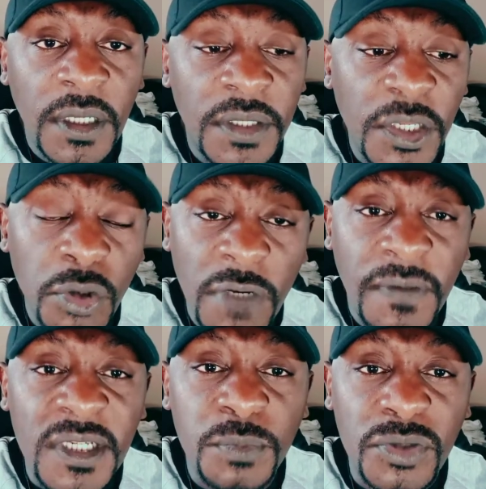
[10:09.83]
The
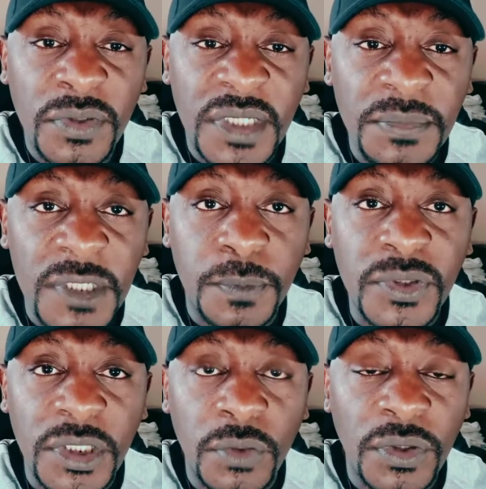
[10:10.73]
universe, most of the time, is
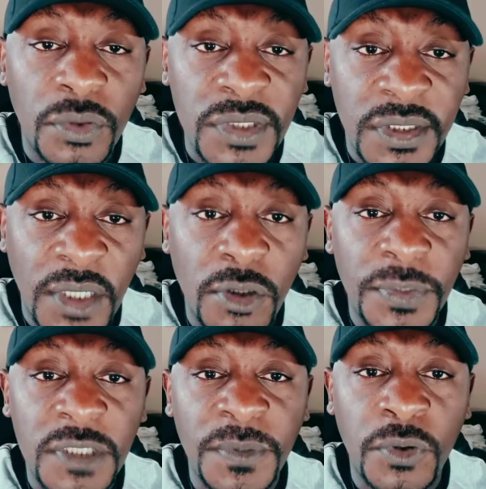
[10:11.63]
putting you in those
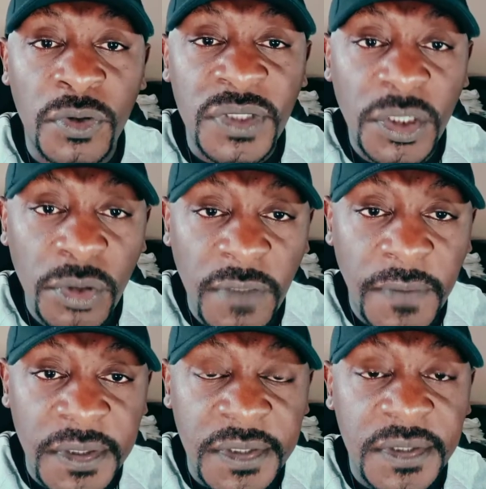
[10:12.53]
entanglements because the
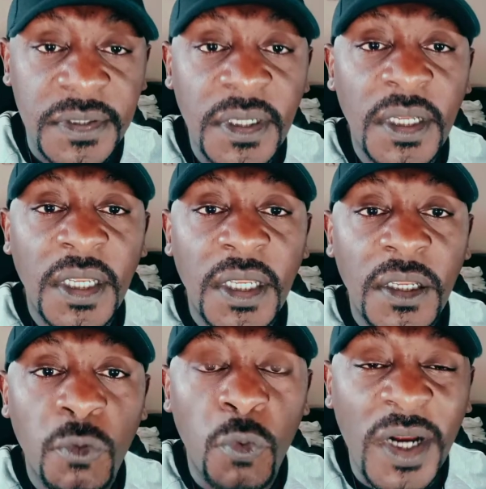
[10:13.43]
universe
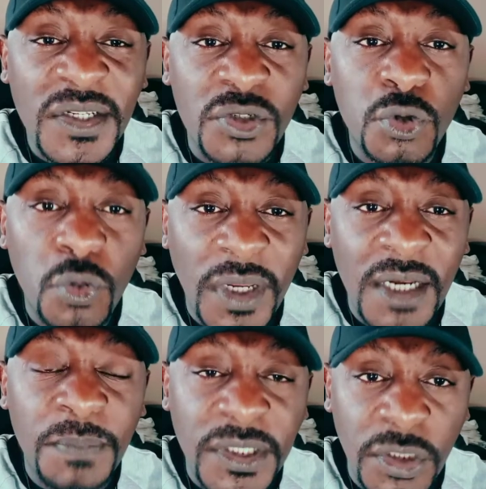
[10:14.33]
wants you to
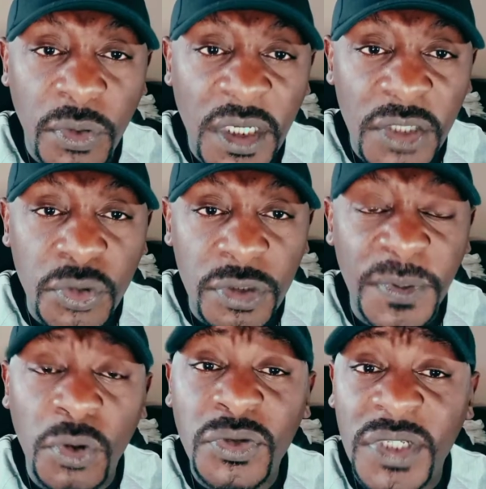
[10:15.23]
learn particular lessons.
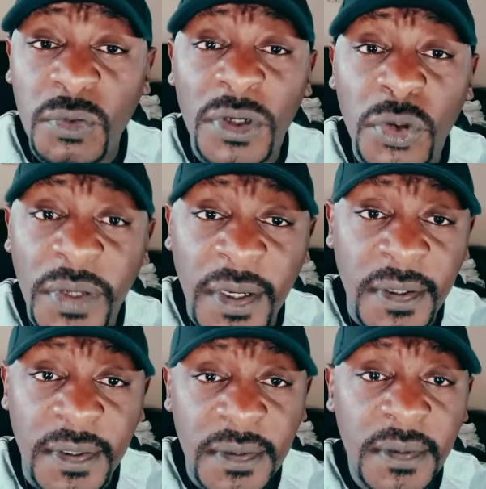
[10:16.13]
Because you see, when you're
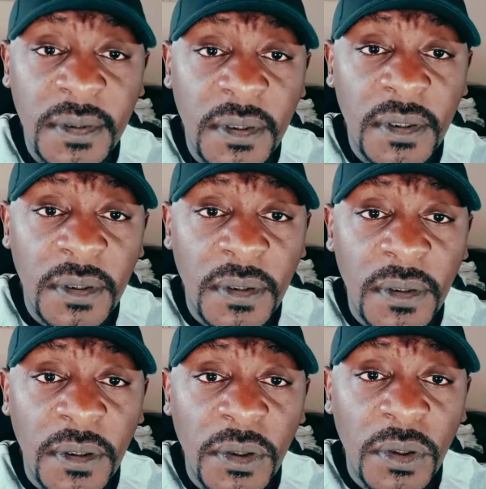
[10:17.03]
young,
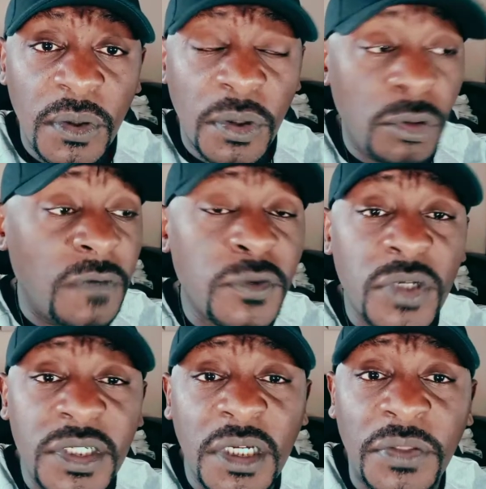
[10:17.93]
you have
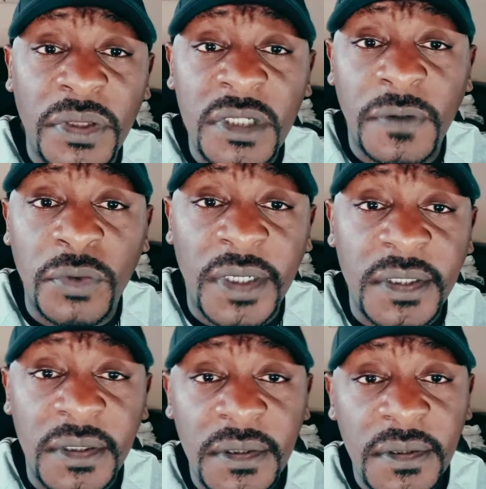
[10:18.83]
usually taken things for granted.